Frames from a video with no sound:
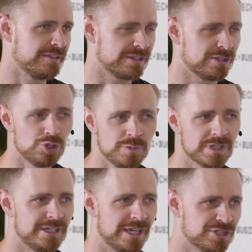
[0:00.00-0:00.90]
Like the human
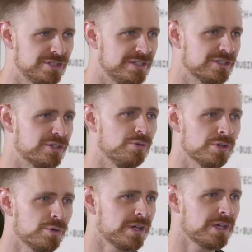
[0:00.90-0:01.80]
connection isn't
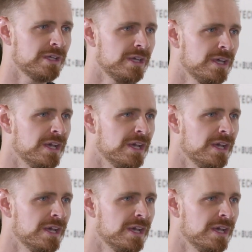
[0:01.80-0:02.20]
going away.